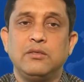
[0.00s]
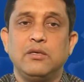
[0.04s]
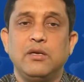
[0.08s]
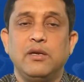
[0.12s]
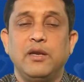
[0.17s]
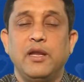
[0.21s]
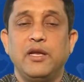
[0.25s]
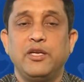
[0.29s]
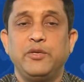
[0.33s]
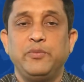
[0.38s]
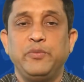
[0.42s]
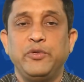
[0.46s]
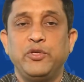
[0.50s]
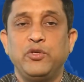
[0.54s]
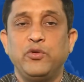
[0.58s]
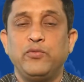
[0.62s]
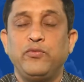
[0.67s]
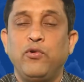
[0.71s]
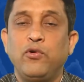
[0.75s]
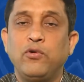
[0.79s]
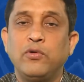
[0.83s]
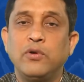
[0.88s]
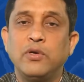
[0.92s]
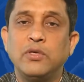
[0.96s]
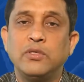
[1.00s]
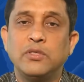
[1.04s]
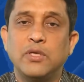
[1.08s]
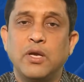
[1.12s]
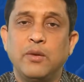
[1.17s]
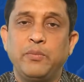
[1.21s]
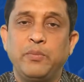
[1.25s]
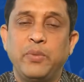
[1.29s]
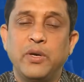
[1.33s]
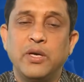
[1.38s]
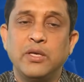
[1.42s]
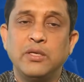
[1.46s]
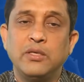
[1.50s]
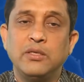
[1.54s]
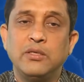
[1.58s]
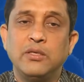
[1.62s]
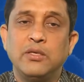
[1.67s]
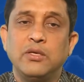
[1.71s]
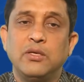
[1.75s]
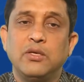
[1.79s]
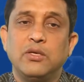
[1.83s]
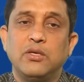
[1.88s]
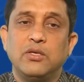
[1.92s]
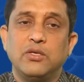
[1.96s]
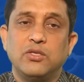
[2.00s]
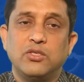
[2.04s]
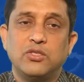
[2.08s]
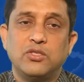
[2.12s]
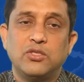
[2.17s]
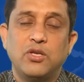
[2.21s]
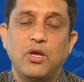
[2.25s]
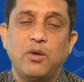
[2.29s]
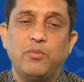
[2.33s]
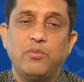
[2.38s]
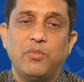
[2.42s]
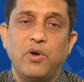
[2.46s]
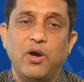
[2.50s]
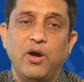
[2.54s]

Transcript: let me to focus upon some